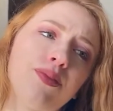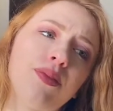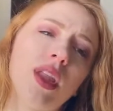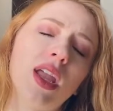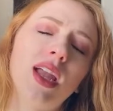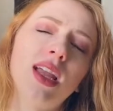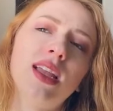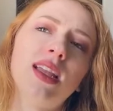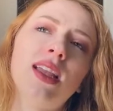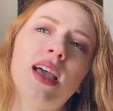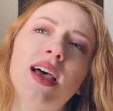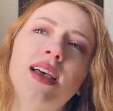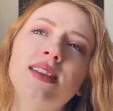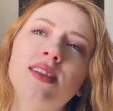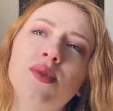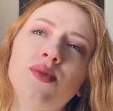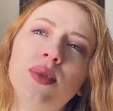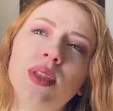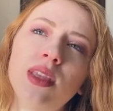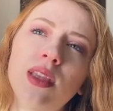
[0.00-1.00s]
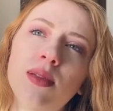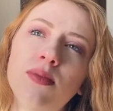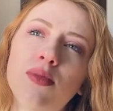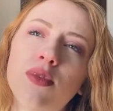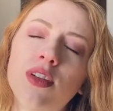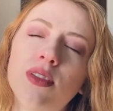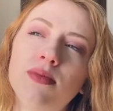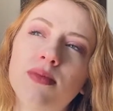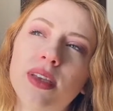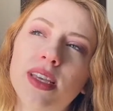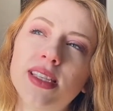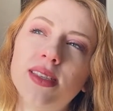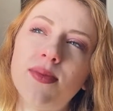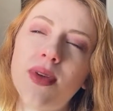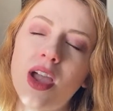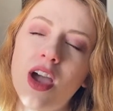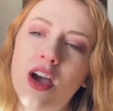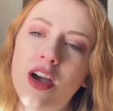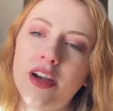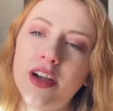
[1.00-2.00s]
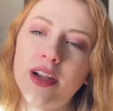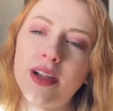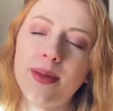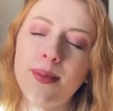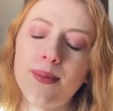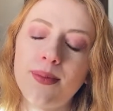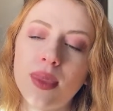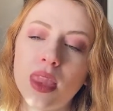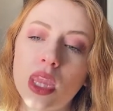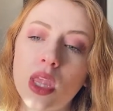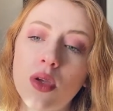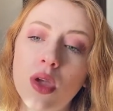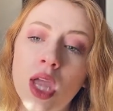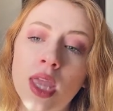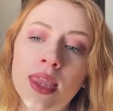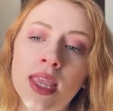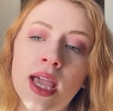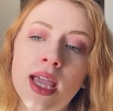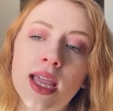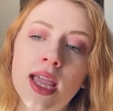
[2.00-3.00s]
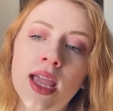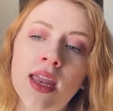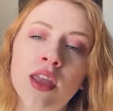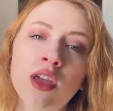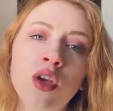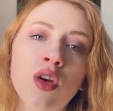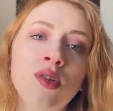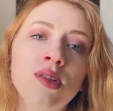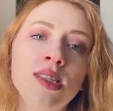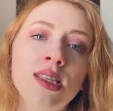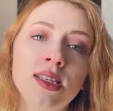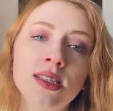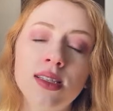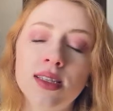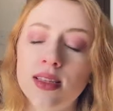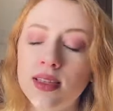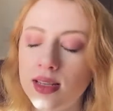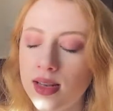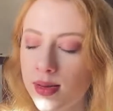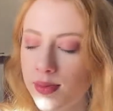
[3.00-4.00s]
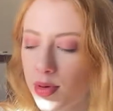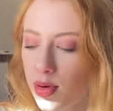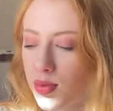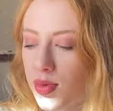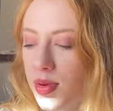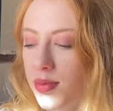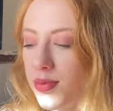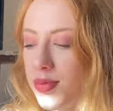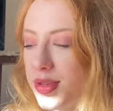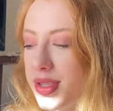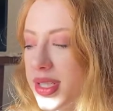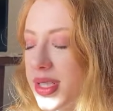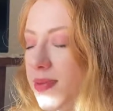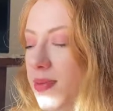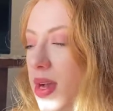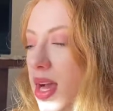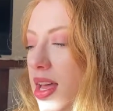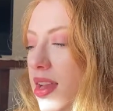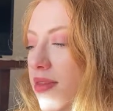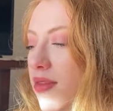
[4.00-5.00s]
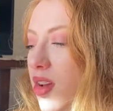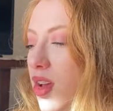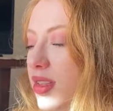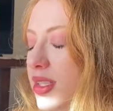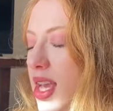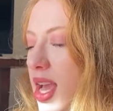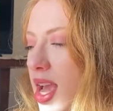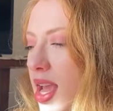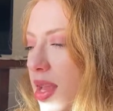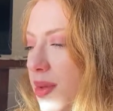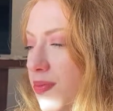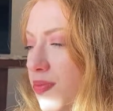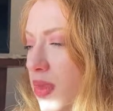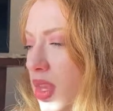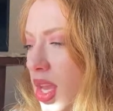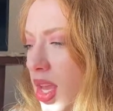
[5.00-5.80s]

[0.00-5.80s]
It has a really important place in my heart, and that kind of goes into the #1 book spot of all time.